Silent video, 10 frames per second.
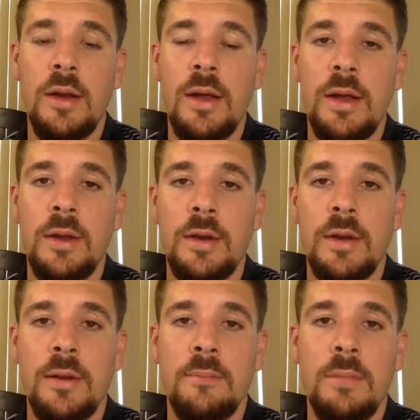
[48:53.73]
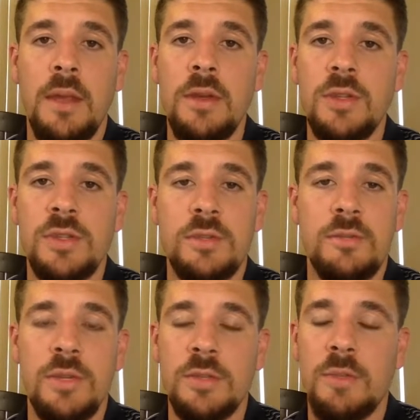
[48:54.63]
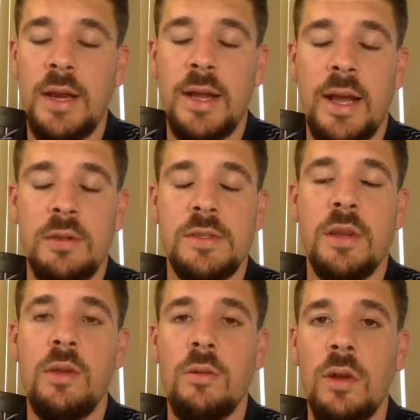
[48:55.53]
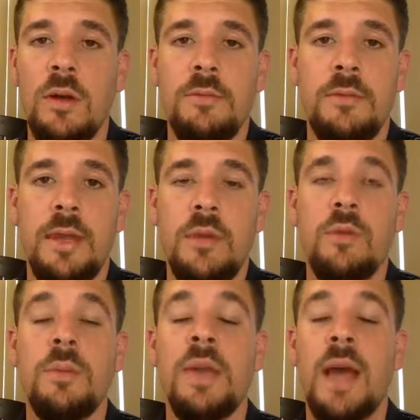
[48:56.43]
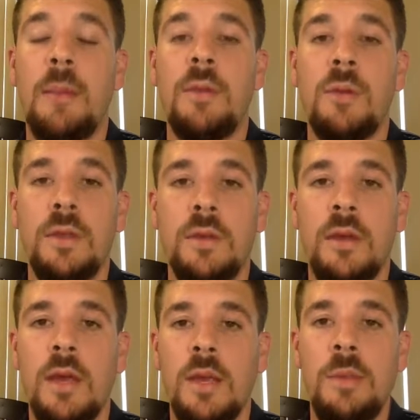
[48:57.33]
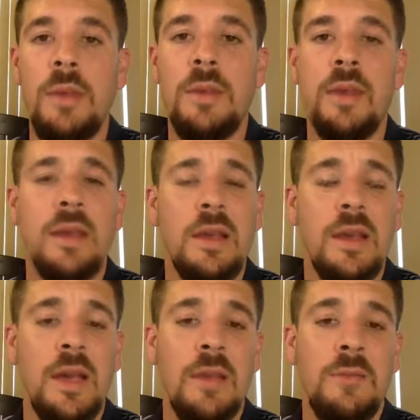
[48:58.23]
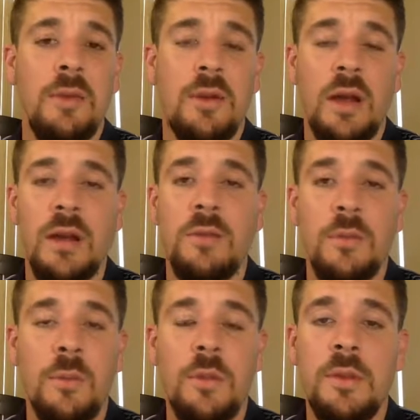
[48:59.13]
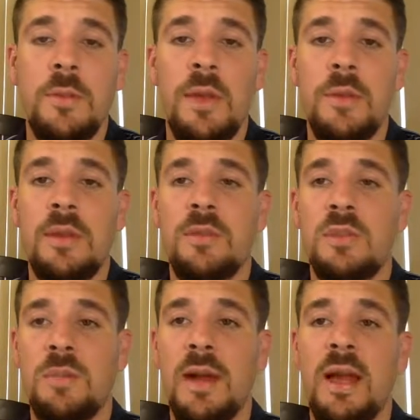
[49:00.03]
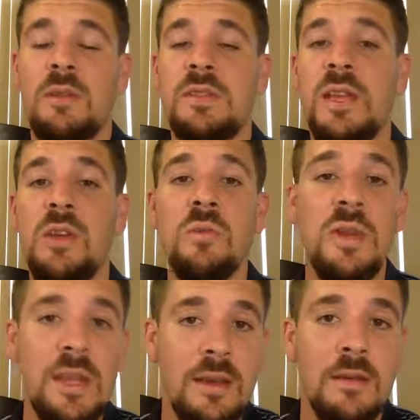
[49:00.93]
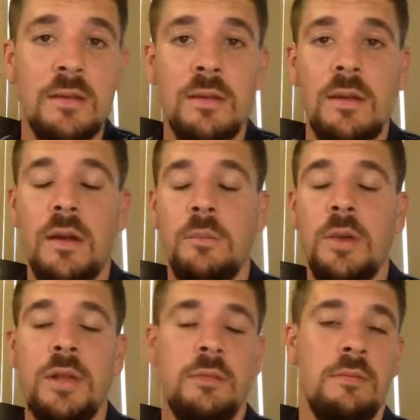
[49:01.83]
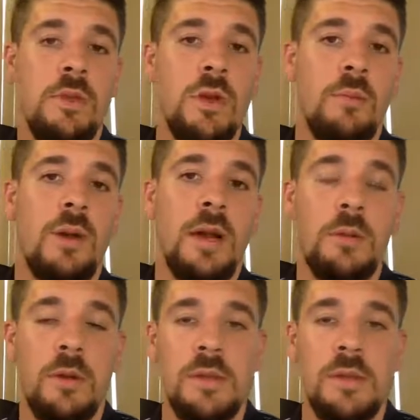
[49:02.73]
And just buy the house that you love, that you'll be happy with. Maybe if you're not comfortable with the payment, just buy a house that you need. But buy real